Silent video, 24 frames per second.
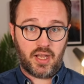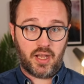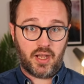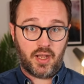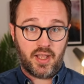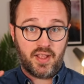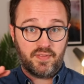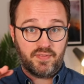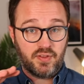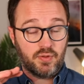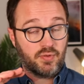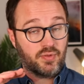
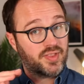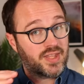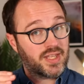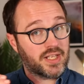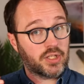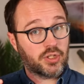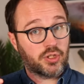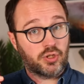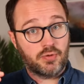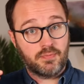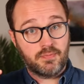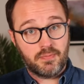if you
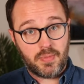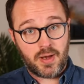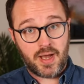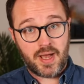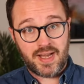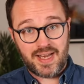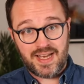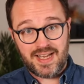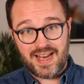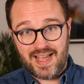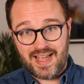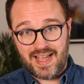think you might
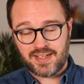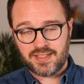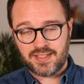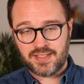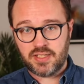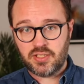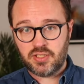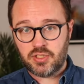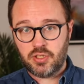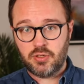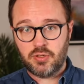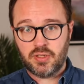need
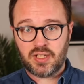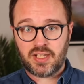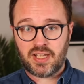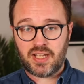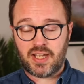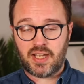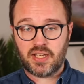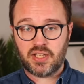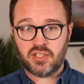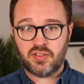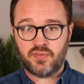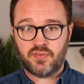access to the
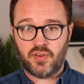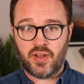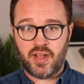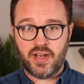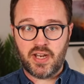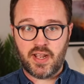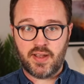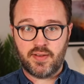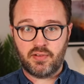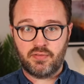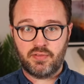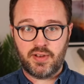cash for
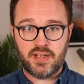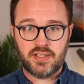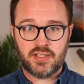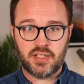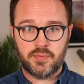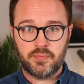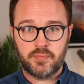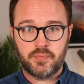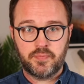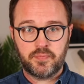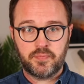any other reason.